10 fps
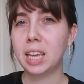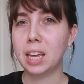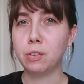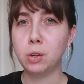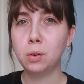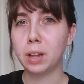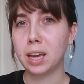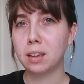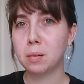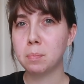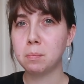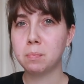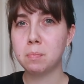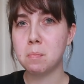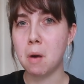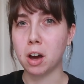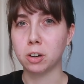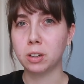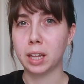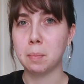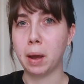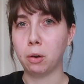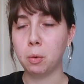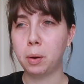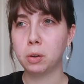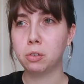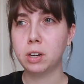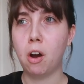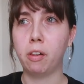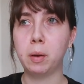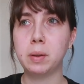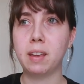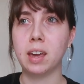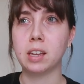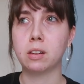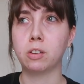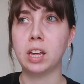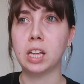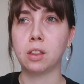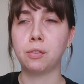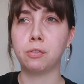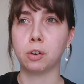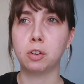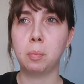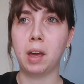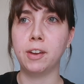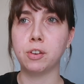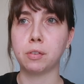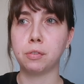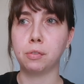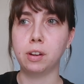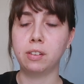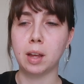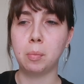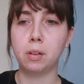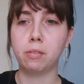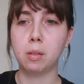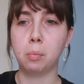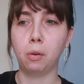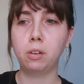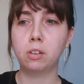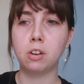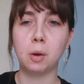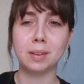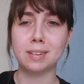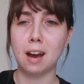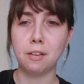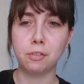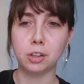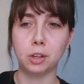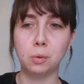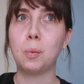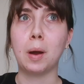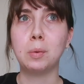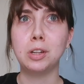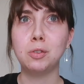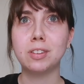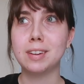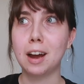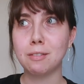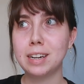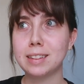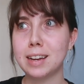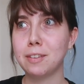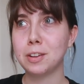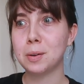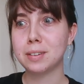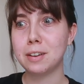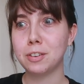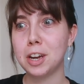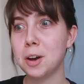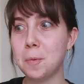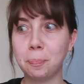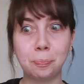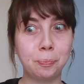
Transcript: if you don't like modern like micro poetry, all it would take is looking at the first page of a free sample of the book to know it's not for you. So why wouldn't you just not read it then if you know it's not for you?